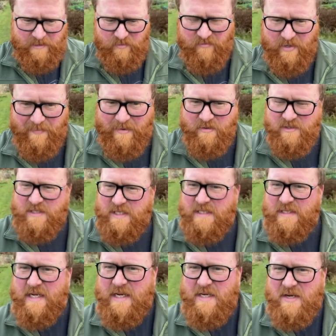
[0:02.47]
We've had about
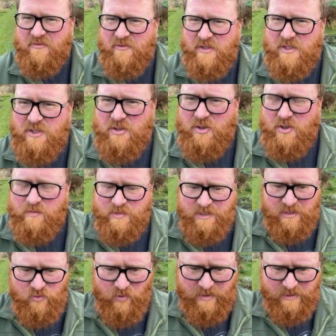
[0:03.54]
16 different storms
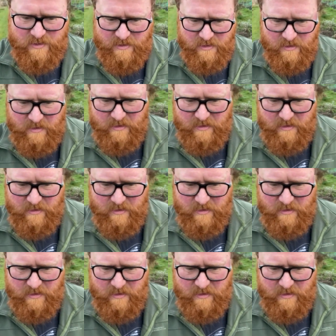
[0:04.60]
this winter.